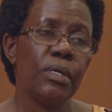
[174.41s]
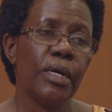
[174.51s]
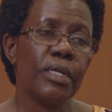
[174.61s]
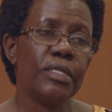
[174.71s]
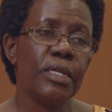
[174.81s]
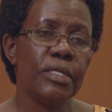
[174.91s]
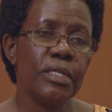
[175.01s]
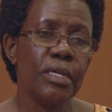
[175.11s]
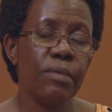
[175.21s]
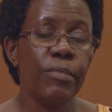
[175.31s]

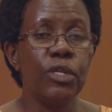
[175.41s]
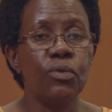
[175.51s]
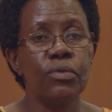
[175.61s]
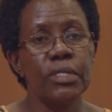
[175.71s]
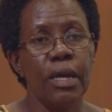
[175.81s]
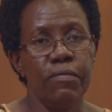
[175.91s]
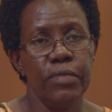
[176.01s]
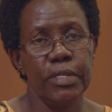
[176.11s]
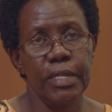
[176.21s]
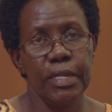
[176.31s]
accessing medical
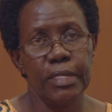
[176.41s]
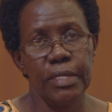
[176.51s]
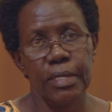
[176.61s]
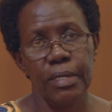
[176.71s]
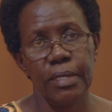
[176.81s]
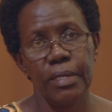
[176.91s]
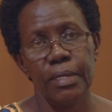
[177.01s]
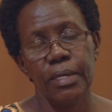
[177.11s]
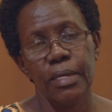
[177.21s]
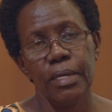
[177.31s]
services.
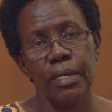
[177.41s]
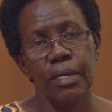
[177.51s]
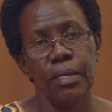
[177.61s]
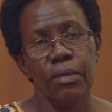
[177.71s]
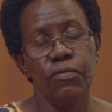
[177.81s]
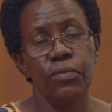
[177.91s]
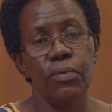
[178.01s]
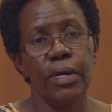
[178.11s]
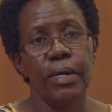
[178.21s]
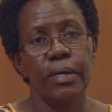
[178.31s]
If you
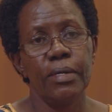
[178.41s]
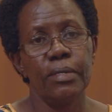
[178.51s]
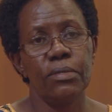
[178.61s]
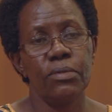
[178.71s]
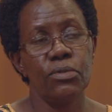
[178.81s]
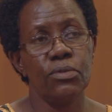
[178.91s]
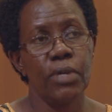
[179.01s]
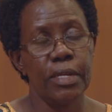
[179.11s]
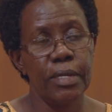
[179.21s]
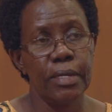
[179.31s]
are
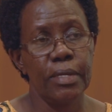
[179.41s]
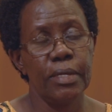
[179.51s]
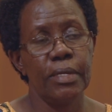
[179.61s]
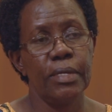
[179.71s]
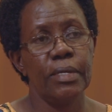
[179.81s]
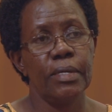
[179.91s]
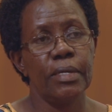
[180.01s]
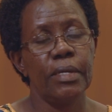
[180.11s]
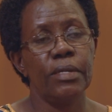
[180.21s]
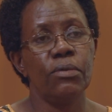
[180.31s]
socially
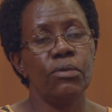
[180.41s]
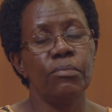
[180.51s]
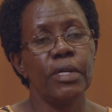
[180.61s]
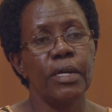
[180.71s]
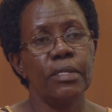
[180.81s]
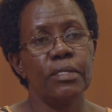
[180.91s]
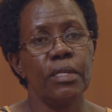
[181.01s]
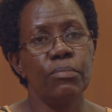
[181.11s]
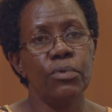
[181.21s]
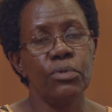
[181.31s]
and economically stable, you